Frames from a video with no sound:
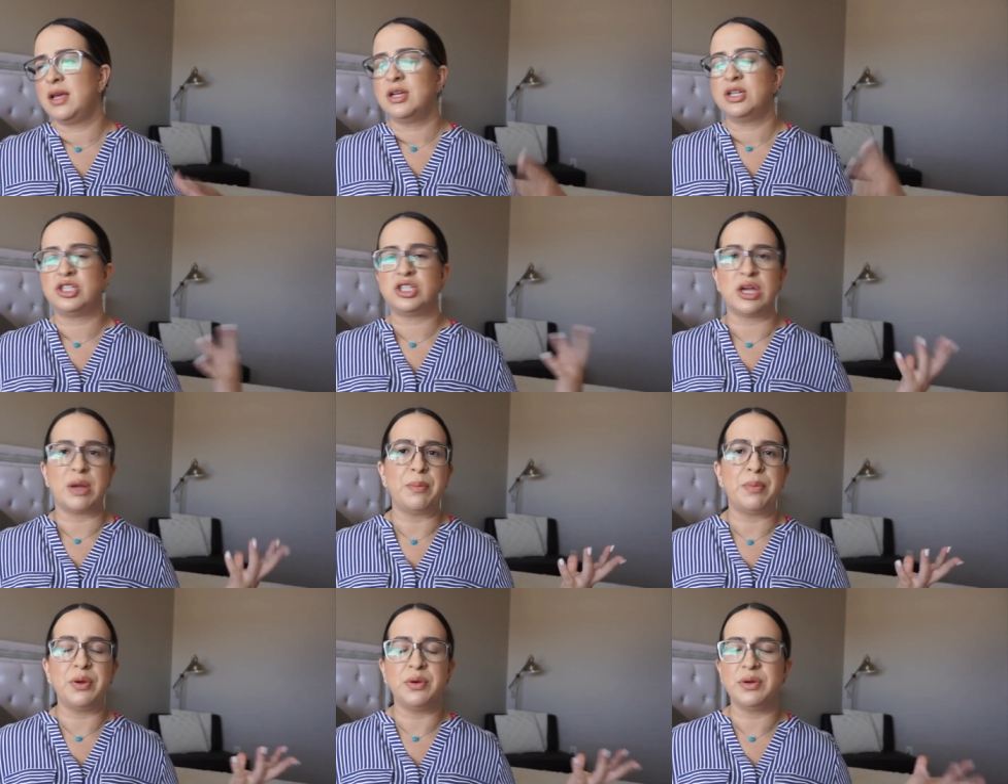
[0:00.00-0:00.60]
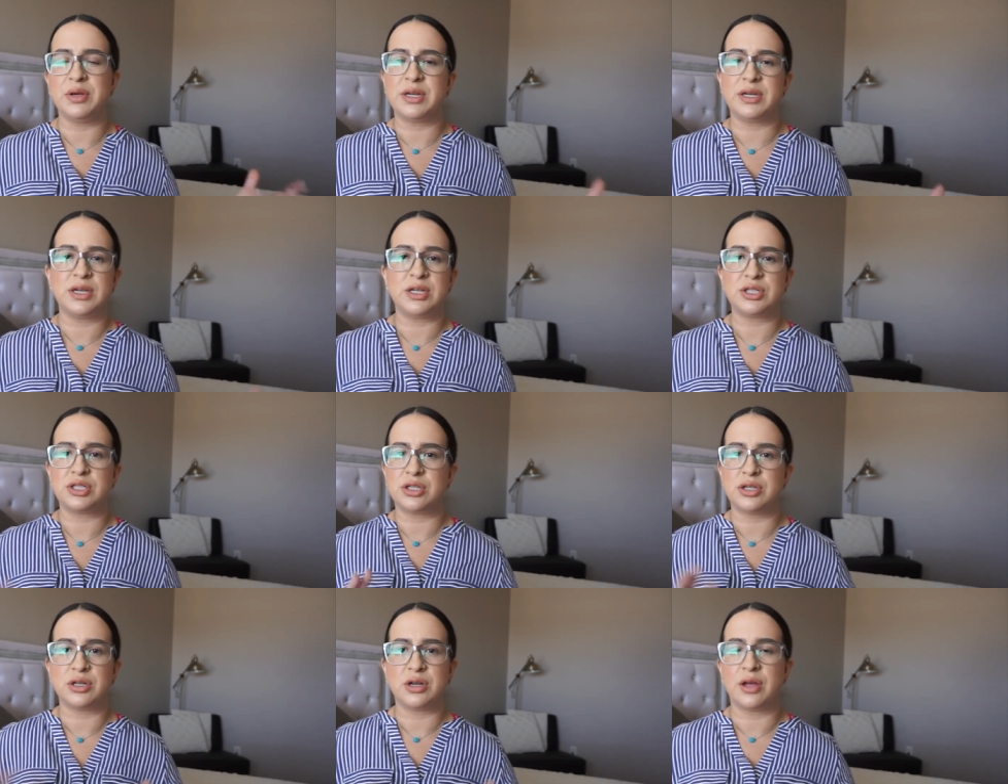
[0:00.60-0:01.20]
shampoo and
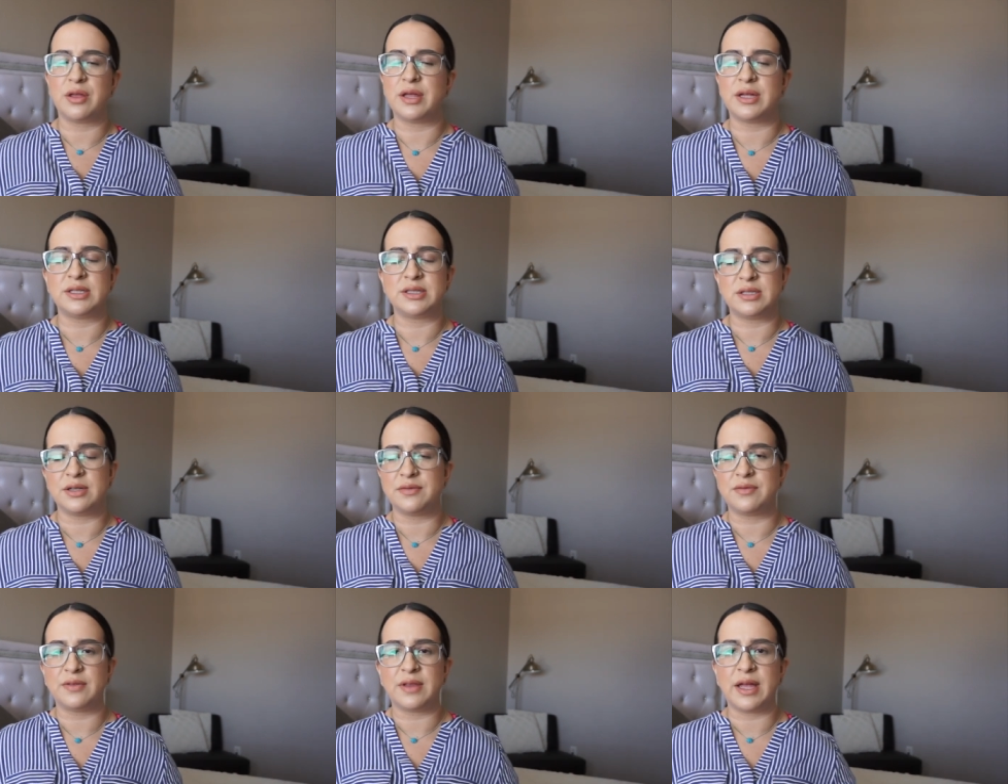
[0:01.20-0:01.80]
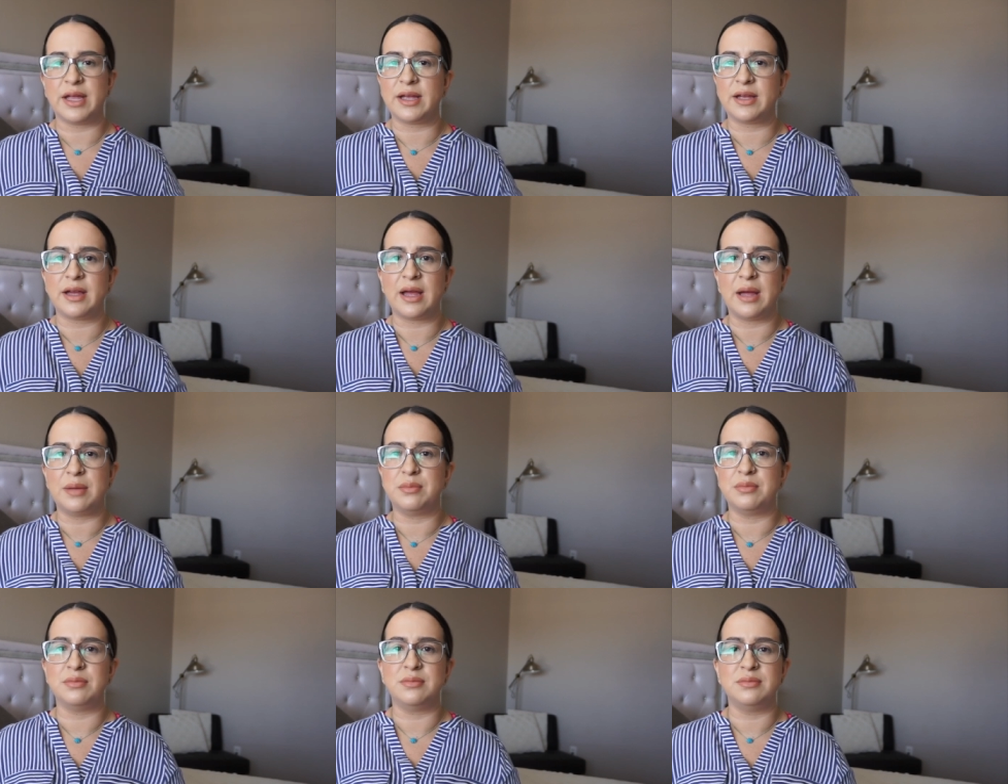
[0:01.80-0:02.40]
conditioner and all that stuff. Like
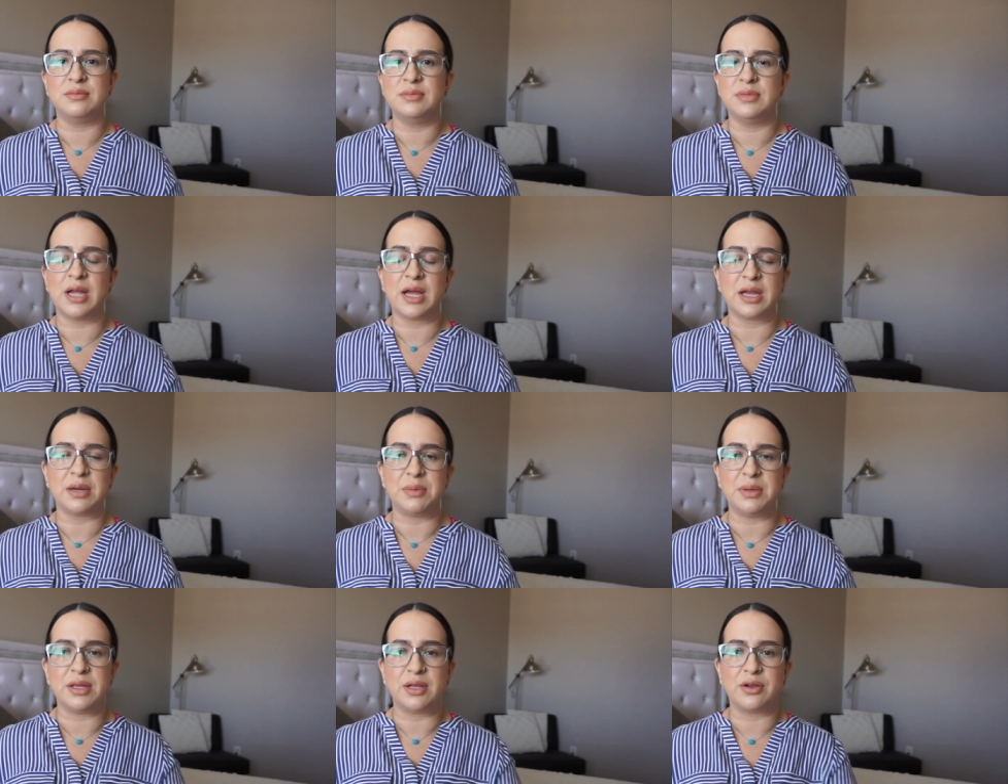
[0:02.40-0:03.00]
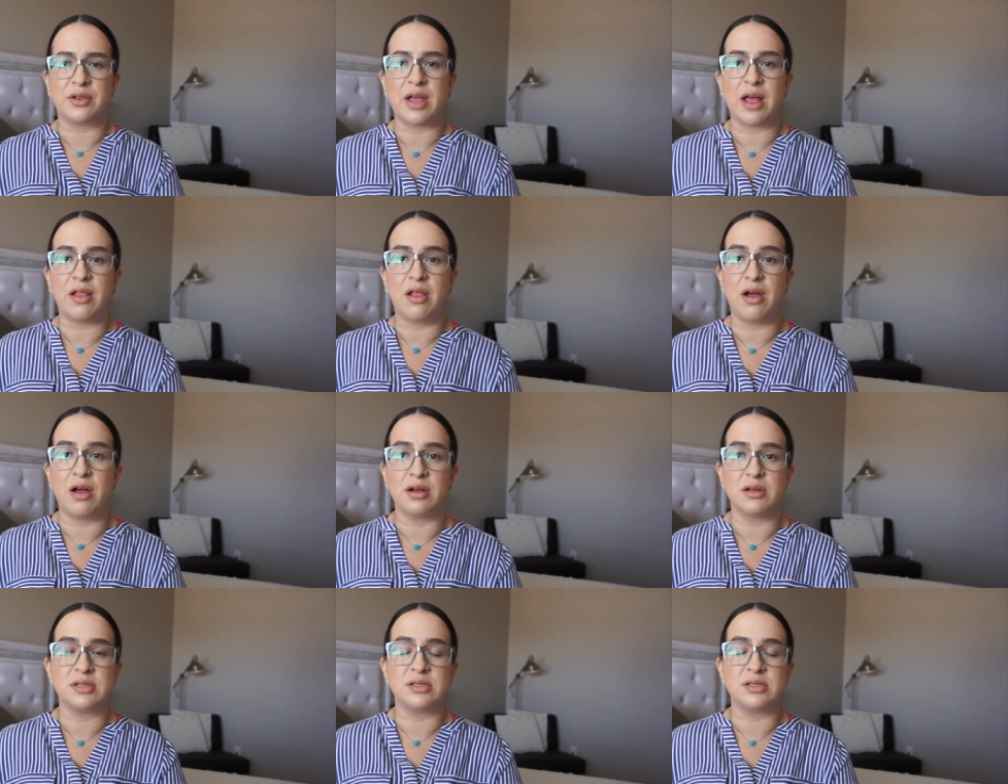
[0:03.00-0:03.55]
I'm not gonna be there that long,